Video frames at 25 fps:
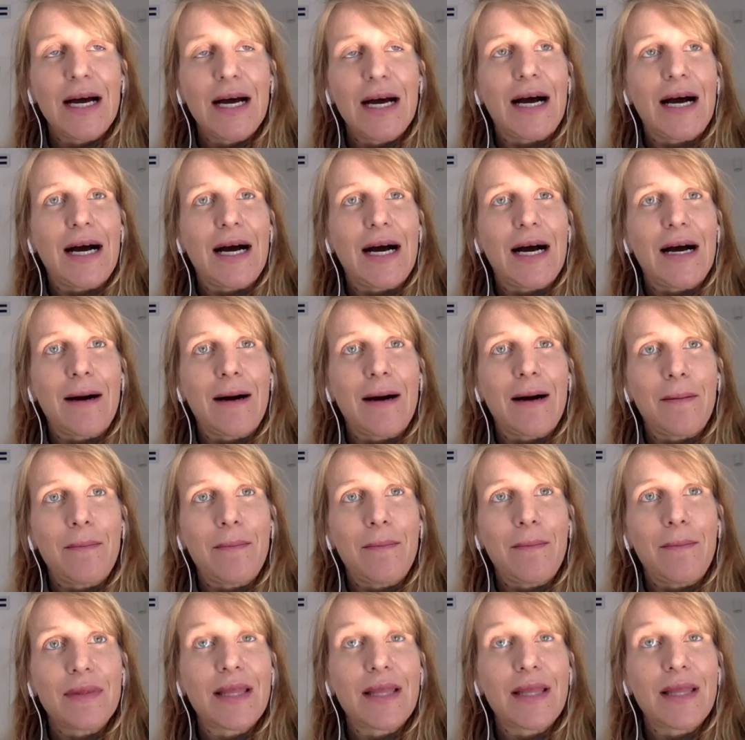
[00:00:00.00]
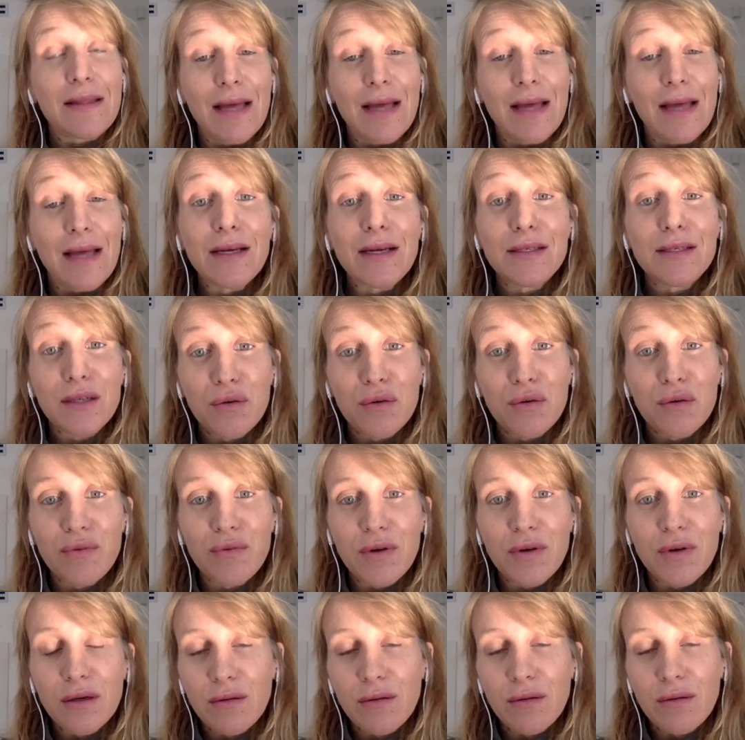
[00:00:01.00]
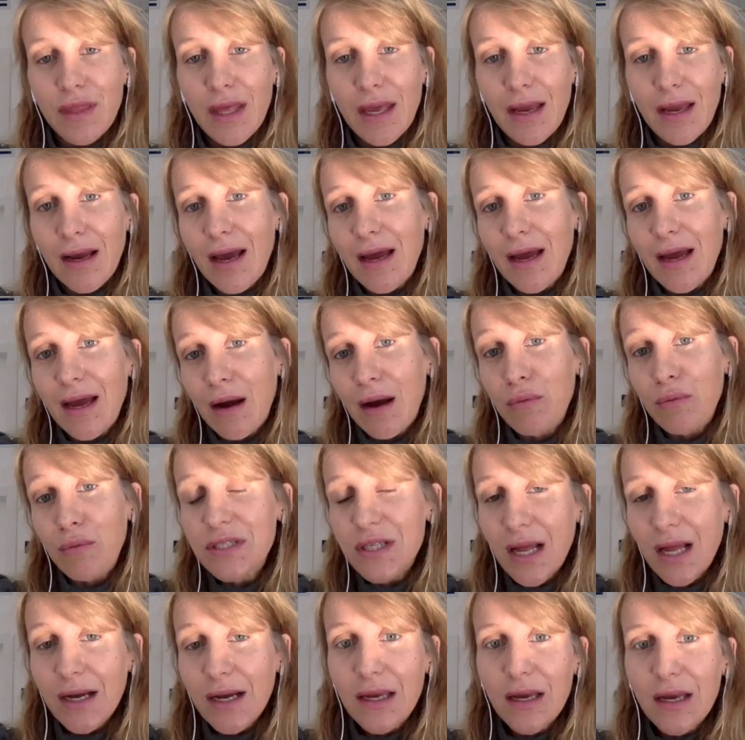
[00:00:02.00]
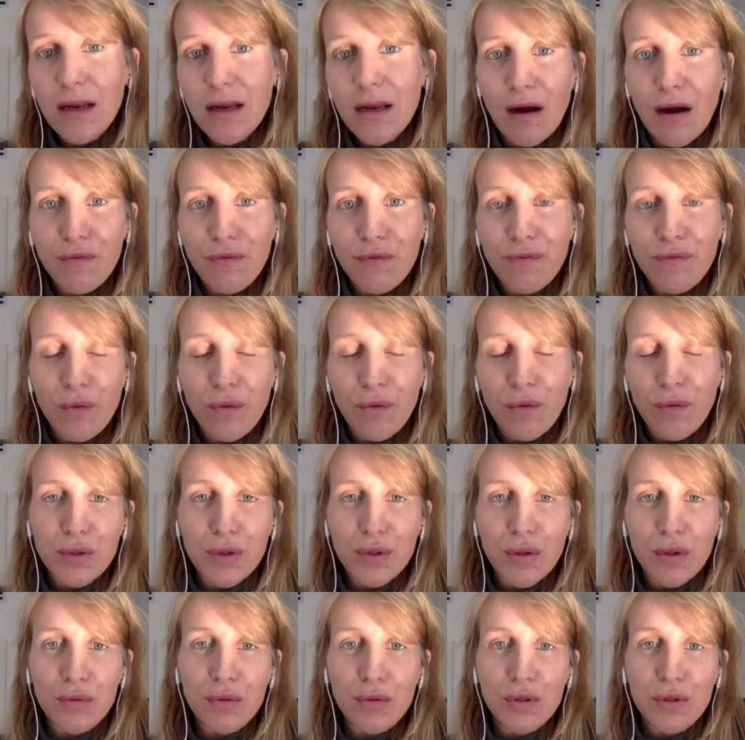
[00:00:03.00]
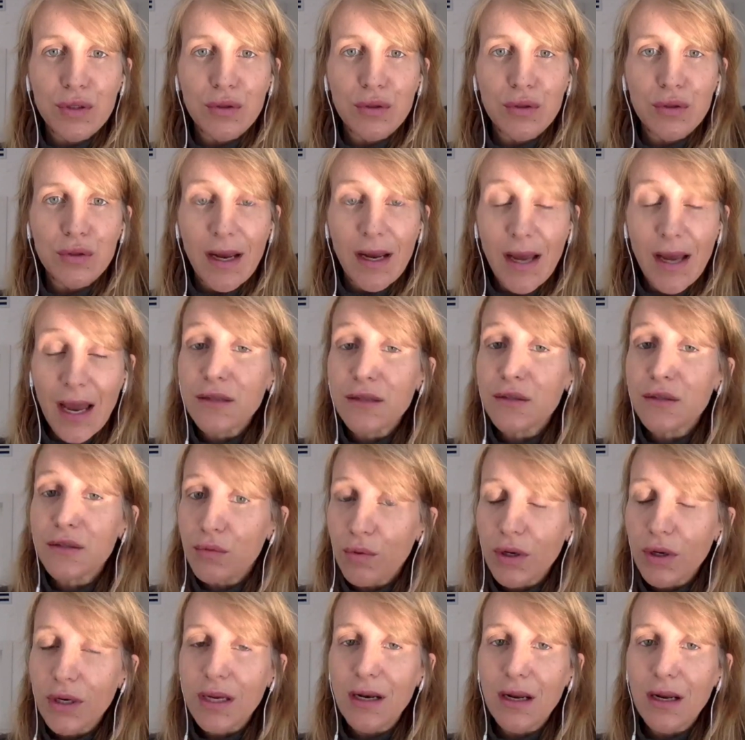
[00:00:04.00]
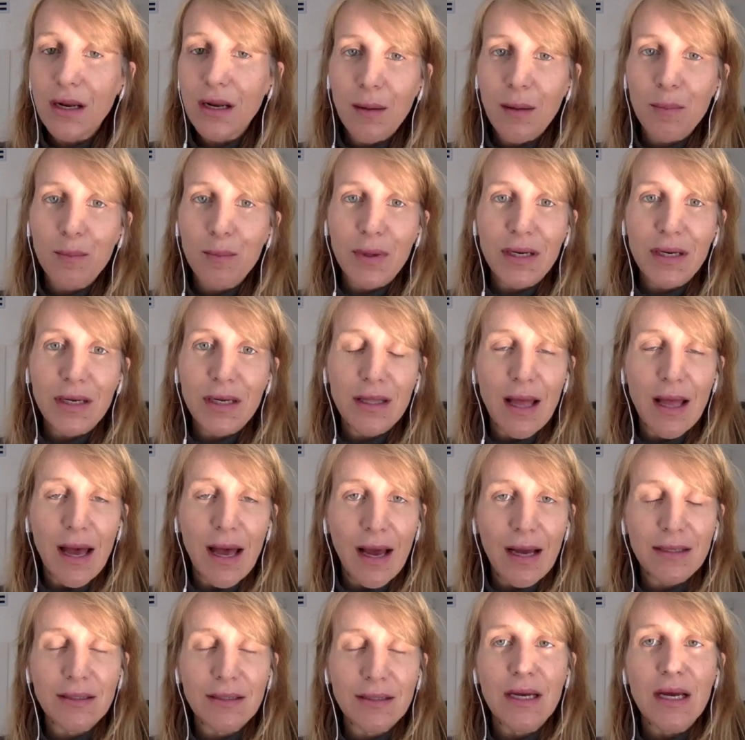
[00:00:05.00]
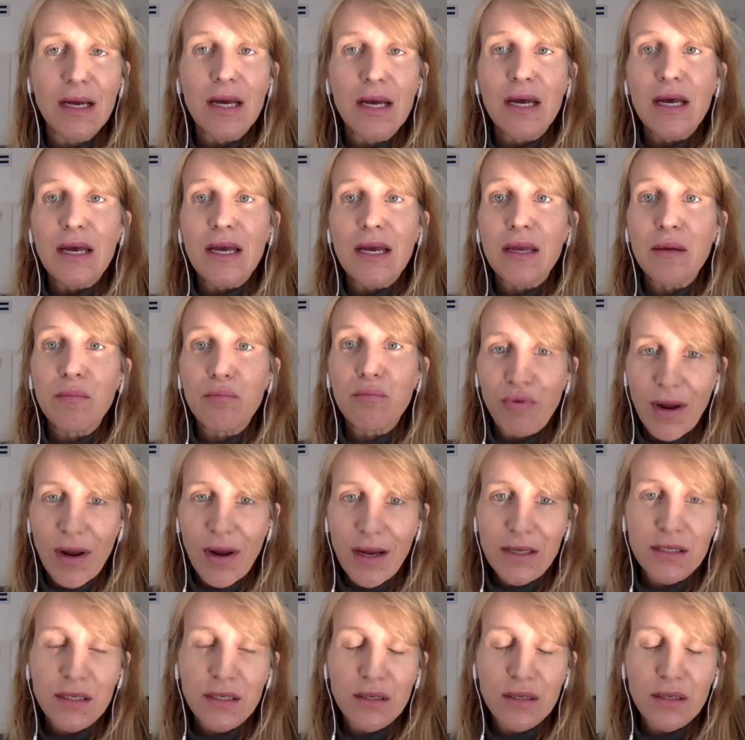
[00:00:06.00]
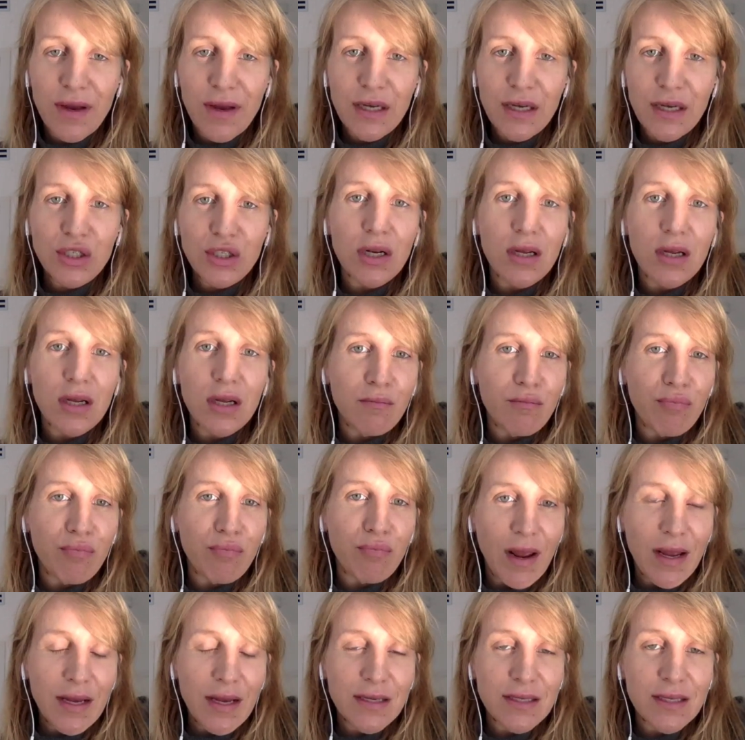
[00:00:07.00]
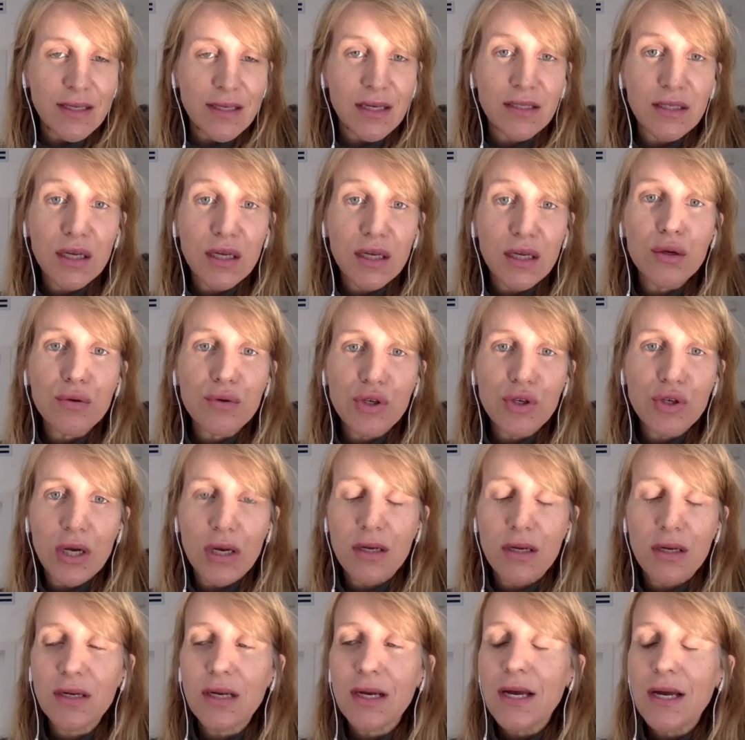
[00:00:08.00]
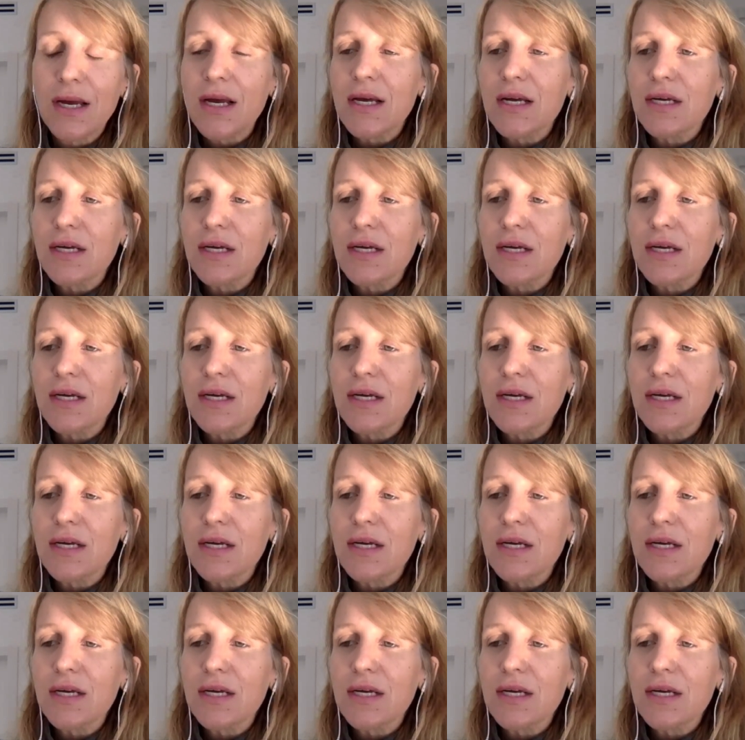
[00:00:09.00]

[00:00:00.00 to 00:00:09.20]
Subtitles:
That is a critical thing. And I was lucky enough also to work in a company that embrace innovation and embrace execution.